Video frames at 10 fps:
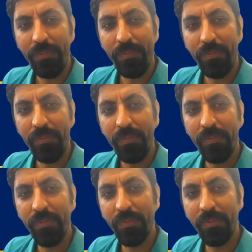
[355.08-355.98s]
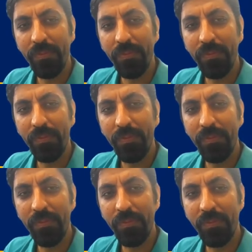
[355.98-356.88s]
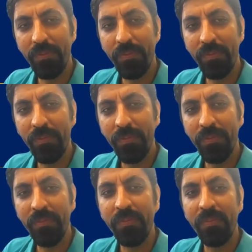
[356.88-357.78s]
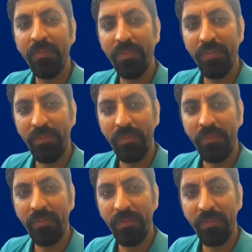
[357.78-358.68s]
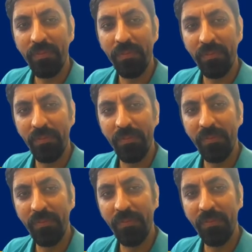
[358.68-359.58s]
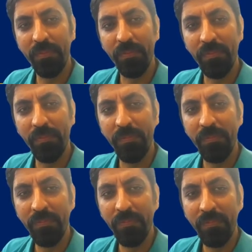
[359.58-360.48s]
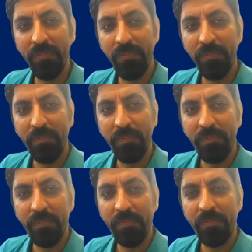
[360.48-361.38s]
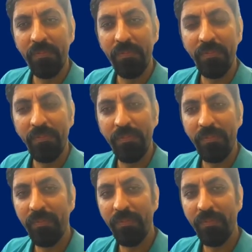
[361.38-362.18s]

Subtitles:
No words are spoken by the person on screen.